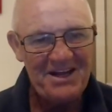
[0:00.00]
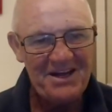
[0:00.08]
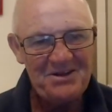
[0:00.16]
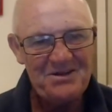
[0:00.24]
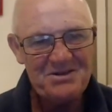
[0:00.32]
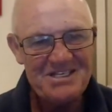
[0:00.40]

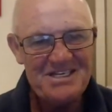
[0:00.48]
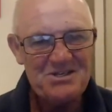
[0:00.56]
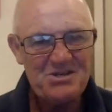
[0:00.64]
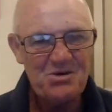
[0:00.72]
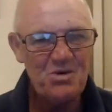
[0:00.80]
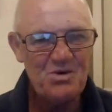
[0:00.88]
Now you
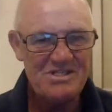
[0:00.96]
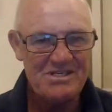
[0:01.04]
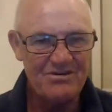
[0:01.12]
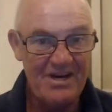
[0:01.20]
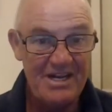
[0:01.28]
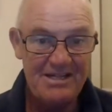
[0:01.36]
teach the
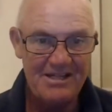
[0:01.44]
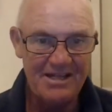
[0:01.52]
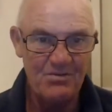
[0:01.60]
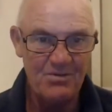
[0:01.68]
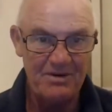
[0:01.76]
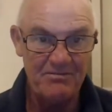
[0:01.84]
horse to rate
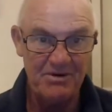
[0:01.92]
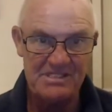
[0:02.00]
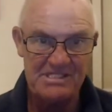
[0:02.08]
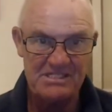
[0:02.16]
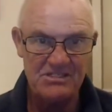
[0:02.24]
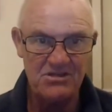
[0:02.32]
that way
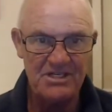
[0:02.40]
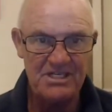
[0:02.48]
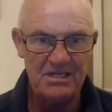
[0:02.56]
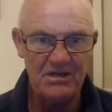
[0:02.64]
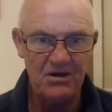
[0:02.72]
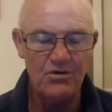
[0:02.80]
because it's
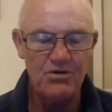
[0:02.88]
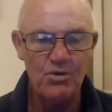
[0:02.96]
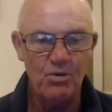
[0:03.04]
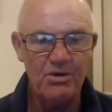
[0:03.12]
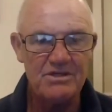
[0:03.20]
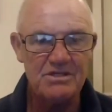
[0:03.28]
trotting
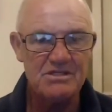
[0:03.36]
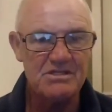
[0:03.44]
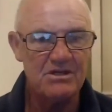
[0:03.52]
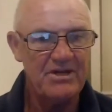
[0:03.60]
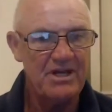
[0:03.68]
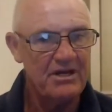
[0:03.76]
along. You want it
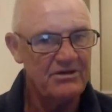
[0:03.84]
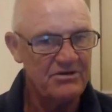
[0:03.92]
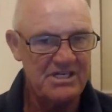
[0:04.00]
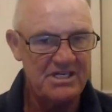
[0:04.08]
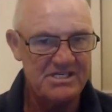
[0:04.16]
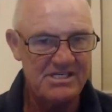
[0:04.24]
to slow
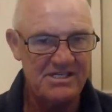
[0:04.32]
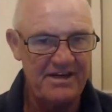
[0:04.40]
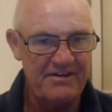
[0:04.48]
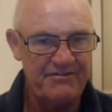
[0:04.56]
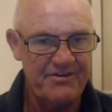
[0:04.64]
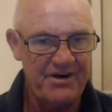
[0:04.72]
down. You touch
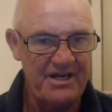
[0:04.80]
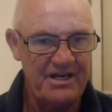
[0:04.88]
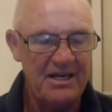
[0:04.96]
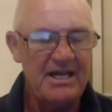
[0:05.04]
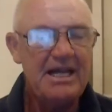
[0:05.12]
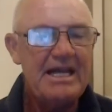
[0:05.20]
the left
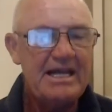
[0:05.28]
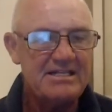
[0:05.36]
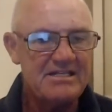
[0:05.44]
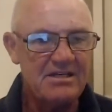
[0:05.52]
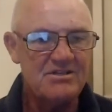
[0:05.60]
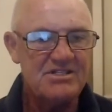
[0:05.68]
rein.
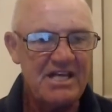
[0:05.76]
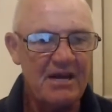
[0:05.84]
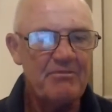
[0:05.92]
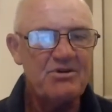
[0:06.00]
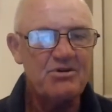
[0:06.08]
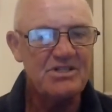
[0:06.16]
It slows
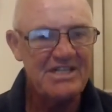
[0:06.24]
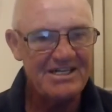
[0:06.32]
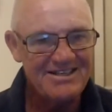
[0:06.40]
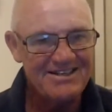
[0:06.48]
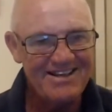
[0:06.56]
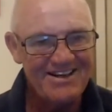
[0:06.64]
down, but you're
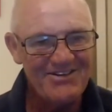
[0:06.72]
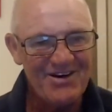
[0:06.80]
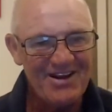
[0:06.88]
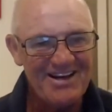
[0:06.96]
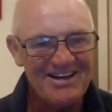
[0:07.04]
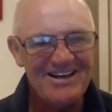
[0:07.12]
touching that
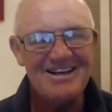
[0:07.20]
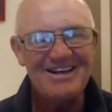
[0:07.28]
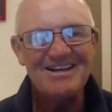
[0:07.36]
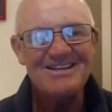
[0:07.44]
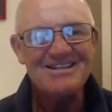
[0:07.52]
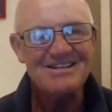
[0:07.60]
rein
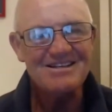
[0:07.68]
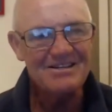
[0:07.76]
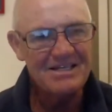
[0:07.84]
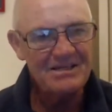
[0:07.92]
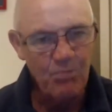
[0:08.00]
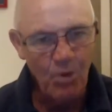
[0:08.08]

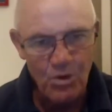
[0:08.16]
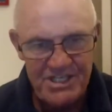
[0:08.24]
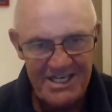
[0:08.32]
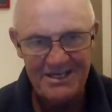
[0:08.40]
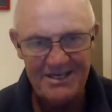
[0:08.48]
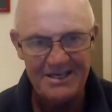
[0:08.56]

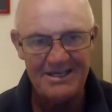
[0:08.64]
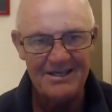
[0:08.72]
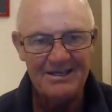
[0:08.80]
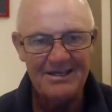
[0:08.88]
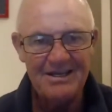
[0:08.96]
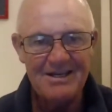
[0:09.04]
more
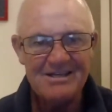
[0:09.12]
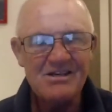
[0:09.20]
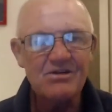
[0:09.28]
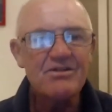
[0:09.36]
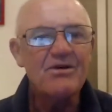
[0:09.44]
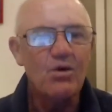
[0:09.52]
gently.
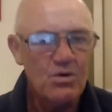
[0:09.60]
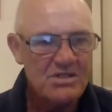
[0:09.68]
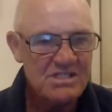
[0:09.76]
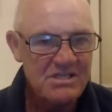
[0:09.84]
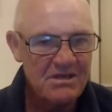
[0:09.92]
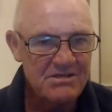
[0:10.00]
So the
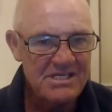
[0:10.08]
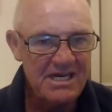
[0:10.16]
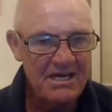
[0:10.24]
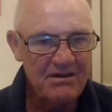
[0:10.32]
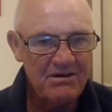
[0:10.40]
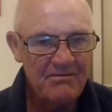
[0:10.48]
horse slows
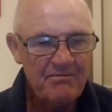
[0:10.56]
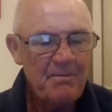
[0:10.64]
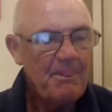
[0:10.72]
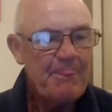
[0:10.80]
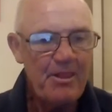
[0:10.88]
down.